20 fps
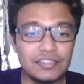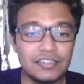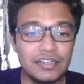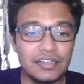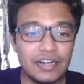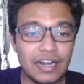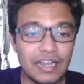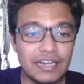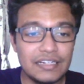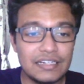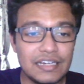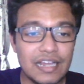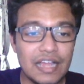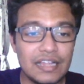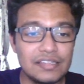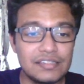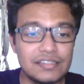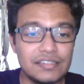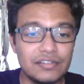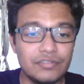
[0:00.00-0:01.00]
the right
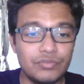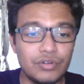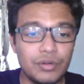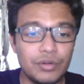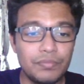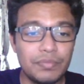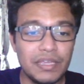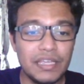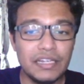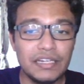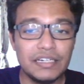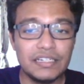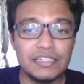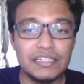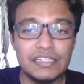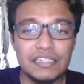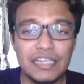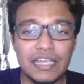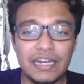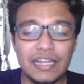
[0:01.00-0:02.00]
answer would be
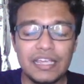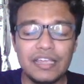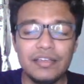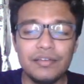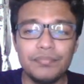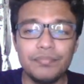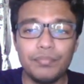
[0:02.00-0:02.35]
DNA